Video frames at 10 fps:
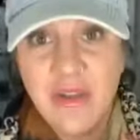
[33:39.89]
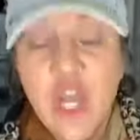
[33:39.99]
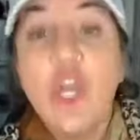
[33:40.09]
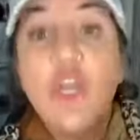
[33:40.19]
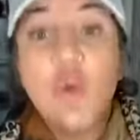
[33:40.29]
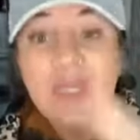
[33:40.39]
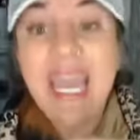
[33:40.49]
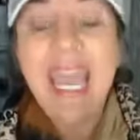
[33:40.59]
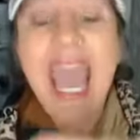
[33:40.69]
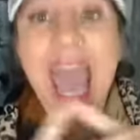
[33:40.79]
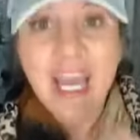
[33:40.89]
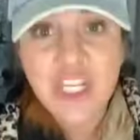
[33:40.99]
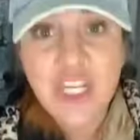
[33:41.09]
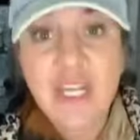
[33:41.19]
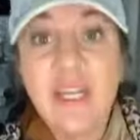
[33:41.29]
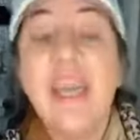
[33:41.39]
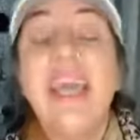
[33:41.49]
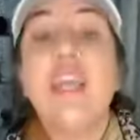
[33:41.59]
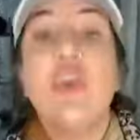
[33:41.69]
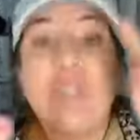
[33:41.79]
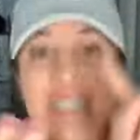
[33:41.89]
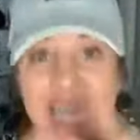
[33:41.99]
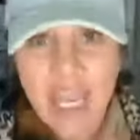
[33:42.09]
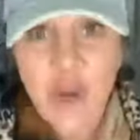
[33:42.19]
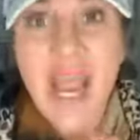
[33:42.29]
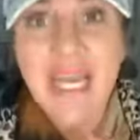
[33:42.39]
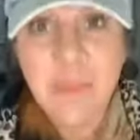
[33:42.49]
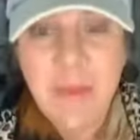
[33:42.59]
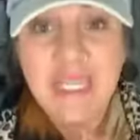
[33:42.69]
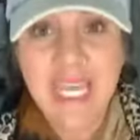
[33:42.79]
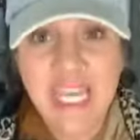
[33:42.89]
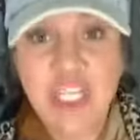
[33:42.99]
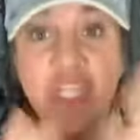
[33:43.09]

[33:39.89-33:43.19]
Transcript: You take action, you set your expectations